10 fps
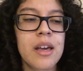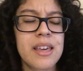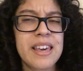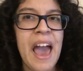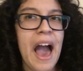
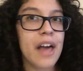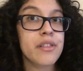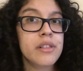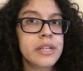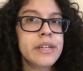
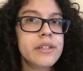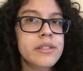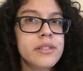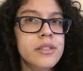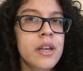
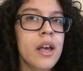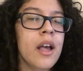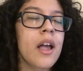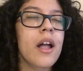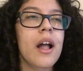Catholics,
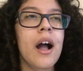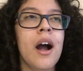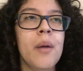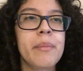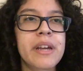
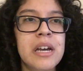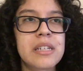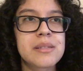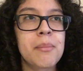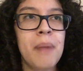
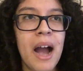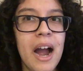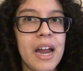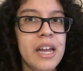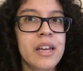because
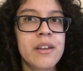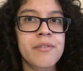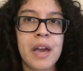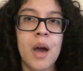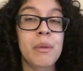my
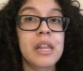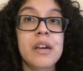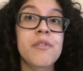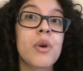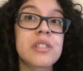family, like
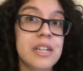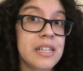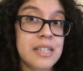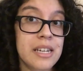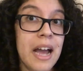of course, like I
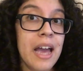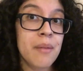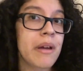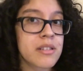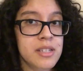said, I
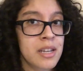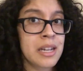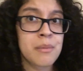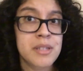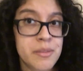am Mexican,
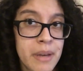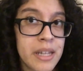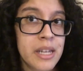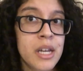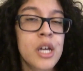I'm
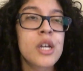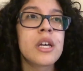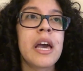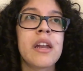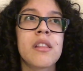Hispanic,
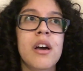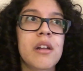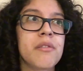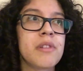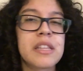and a lot
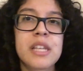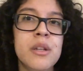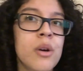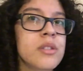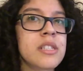of
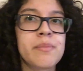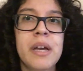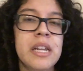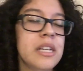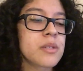Latinos,
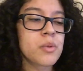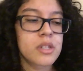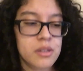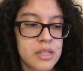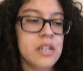Hispanics,
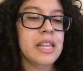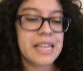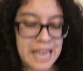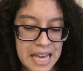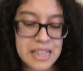they're
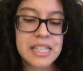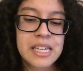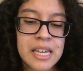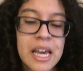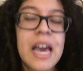like
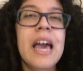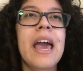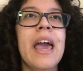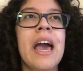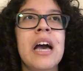Catholic,
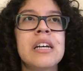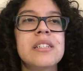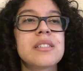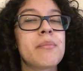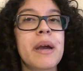
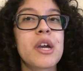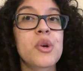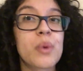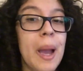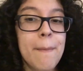and my
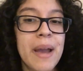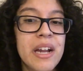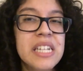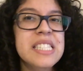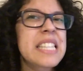
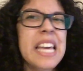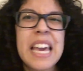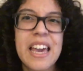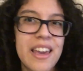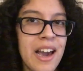grandparents, they
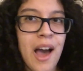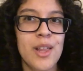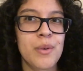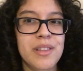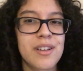hate
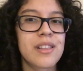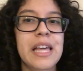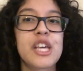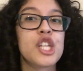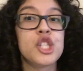Halloween. They're
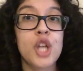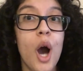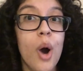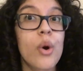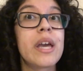like,
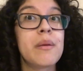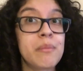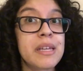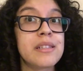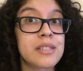no, it
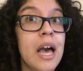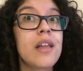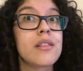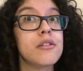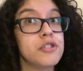means
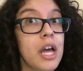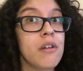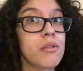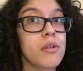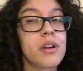the
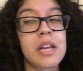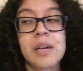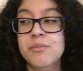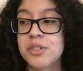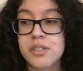devil, and
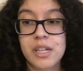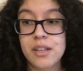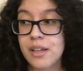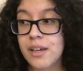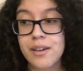I'm just there
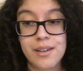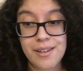like,